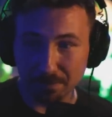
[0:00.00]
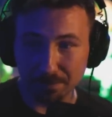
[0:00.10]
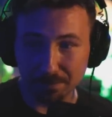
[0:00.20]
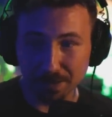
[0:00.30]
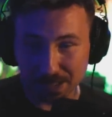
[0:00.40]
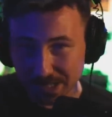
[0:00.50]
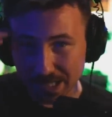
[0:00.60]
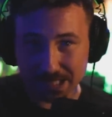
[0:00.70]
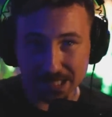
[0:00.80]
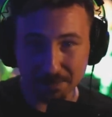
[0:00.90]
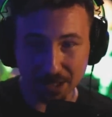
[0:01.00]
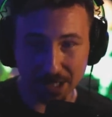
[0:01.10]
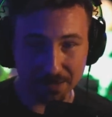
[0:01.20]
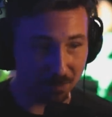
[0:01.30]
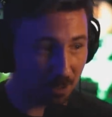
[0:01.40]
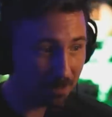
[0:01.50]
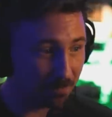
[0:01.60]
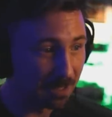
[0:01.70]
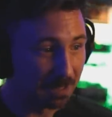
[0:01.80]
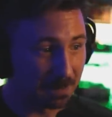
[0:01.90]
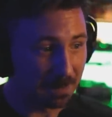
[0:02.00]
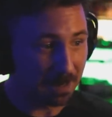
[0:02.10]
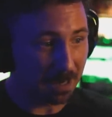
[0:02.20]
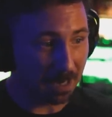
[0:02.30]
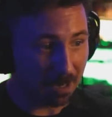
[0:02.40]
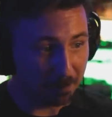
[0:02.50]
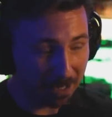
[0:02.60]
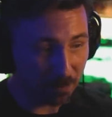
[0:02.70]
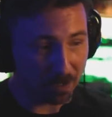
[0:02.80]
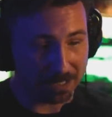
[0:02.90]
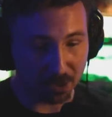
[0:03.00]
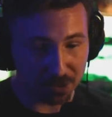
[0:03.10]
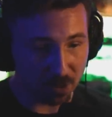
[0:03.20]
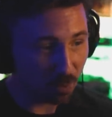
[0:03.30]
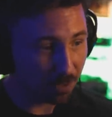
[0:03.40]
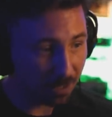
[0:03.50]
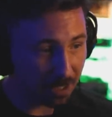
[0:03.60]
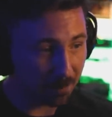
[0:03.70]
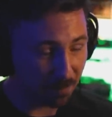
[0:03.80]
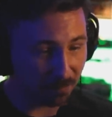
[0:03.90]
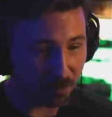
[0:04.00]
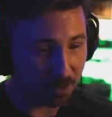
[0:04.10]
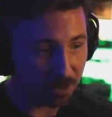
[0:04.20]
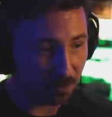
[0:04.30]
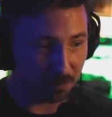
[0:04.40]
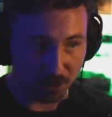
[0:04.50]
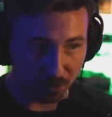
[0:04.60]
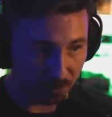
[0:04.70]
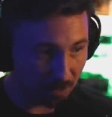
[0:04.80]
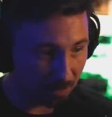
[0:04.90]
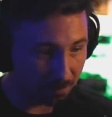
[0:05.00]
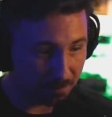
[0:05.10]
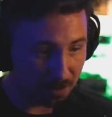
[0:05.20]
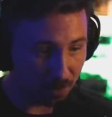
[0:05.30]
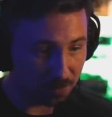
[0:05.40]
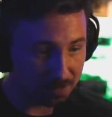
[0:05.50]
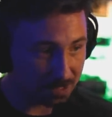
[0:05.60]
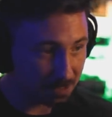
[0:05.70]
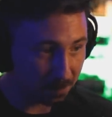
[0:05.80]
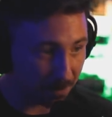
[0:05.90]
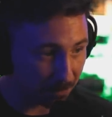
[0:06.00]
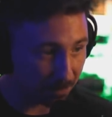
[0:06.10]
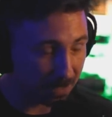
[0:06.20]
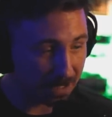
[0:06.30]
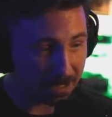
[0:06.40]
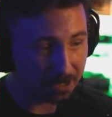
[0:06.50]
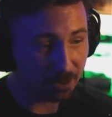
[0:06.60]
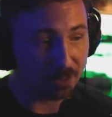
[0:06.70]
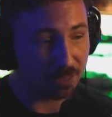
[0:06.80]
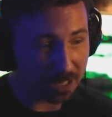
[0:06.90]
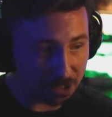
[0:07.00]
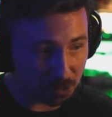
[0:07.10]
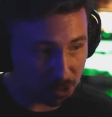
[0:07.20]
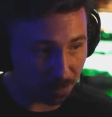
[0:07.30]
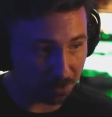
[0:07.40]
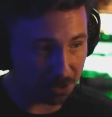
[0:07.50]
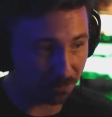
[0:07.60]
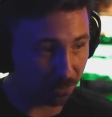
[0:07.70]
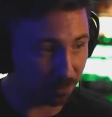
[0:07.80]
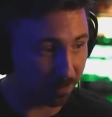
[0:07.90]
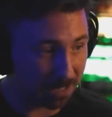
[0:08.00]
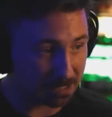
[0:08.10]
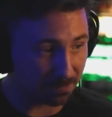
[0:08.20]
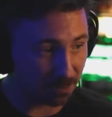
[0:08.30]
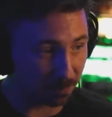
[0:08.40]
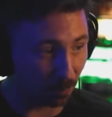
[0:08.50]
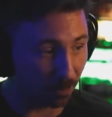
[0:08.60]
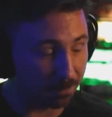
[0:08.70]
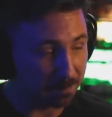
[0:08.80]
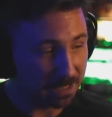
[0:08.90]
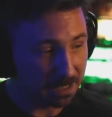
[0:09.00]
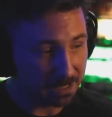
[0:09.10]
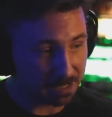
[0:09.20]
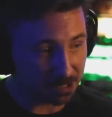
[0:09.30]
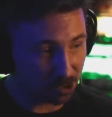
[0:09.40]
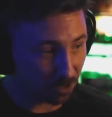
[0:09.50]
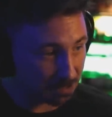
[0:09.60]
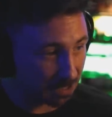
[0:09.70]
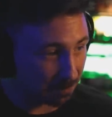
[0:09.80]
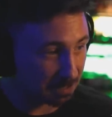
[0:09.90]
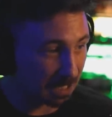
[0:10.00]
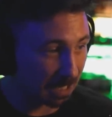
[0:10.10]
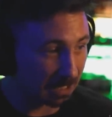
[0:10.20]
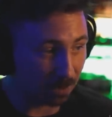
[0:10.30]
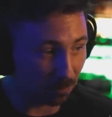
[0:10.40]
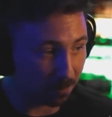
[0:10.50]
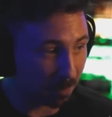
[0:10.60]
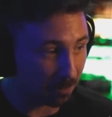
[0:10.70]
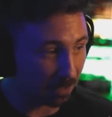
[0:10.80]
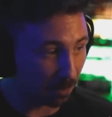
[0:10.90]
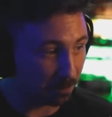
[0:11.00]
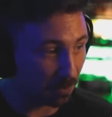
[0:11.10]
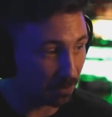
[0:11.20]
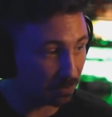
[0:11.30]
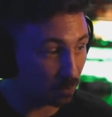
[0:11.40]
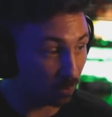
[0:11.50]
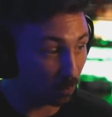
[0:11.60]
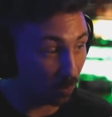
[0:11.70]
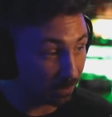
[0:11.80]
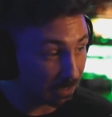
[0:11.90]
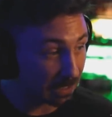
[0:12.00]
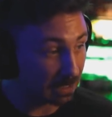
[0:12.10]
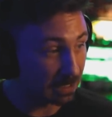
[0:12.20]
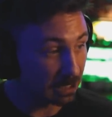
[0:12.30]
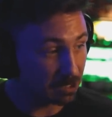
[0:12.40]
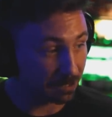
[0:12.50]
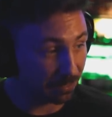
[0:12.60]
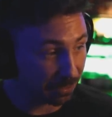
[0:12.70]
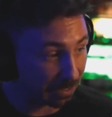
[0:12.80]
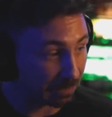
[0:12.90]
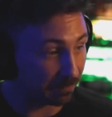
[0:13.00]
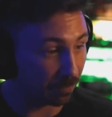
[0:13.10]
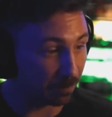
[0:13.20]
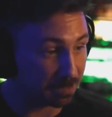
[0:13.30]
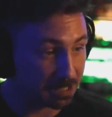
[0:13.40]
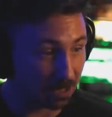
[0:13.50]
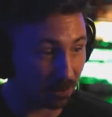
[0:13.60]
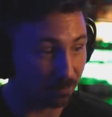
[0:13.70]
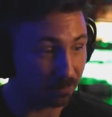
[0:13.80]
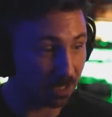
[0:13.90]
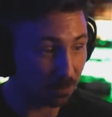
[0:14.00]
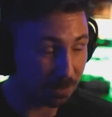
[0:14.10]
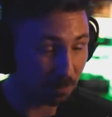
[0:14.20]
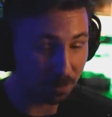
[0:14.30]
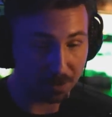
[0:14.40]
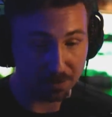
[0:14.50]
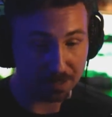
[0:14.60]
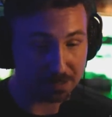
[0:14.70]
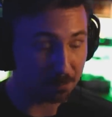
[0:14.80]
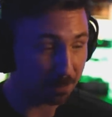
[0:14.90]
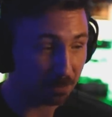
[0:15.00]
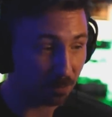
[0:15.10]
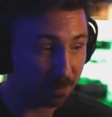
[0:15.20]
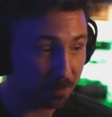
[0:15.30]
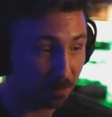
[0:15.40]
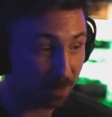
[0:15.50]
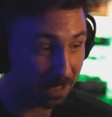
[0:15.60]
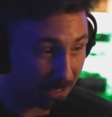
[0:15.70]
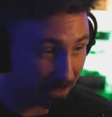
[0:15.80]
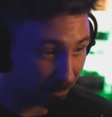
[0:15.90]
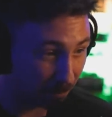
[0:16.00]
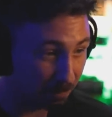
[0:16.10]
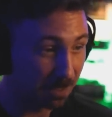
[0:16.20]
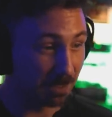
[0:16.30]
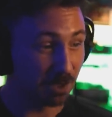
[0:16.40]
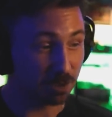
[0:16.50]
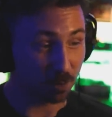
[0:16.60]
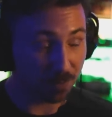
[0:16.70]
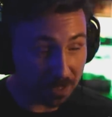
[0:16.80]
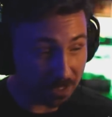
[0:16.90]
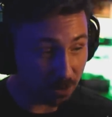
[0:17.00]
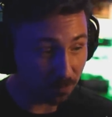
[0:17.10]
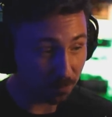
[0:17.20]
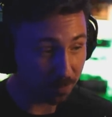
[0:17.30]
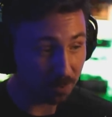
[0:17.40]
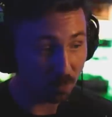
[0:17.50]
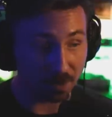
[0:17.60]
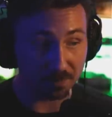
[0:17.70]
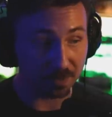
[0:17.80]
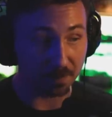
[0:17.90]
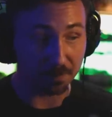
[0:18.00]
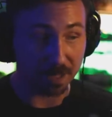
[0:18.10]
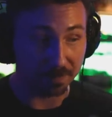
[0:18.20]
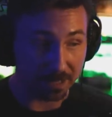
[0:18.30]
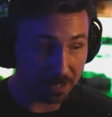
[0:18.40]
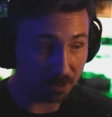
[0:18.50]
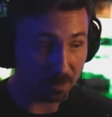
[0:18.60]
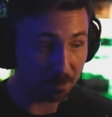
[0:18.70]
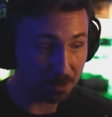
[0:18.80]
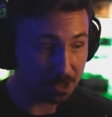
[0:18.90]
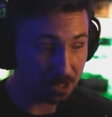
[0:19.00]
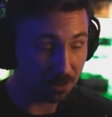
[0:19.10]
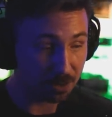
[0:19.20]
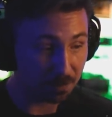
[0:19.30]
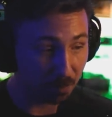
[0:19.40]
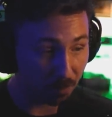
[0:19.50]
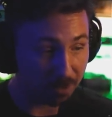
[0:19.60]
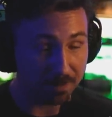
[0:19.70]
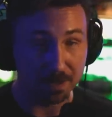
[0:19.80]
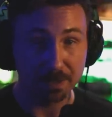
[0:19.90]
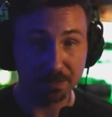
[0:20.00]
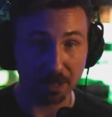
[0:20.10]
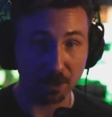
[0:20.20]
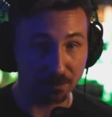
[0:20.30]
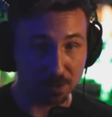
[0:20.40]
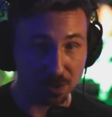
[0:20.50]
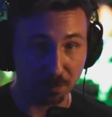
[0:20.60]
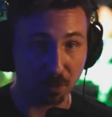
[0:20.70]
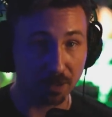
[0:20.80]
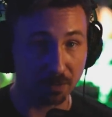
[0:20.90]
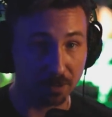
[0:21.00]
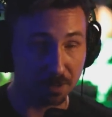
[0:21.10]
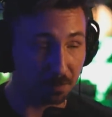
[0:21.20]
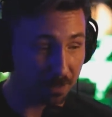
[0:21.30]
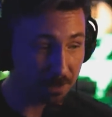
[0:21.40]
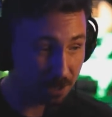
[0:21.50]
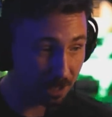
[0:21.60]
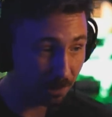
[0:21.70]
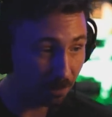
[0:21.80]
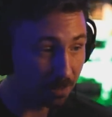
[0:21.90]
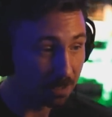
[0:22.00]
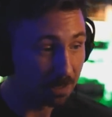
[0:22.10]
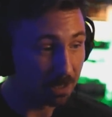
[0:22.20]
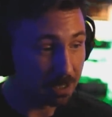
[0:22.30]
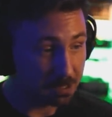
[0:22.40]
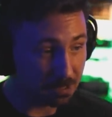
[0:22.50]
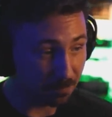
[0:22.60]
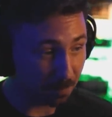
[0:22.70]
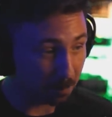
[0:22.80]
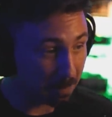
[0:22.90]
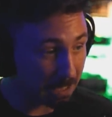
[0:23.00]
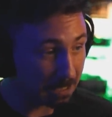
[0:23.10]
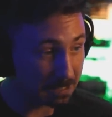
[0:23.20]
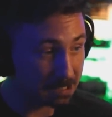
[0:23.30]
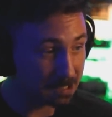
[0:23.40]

Doesn't that seem kind of off? Uh, by the way, Celtic Warrior, before you you uh, you disappear or get out of here, thank you so much for your massive support. It says just keep stacking and remember to help those who are willing to think for themselves. Celtic Warrior, that's about the only people we can help. So thank you for being one of them, and thank you. I appreciate your support. Thank you for supporting our independent channel. Stephen McMahon says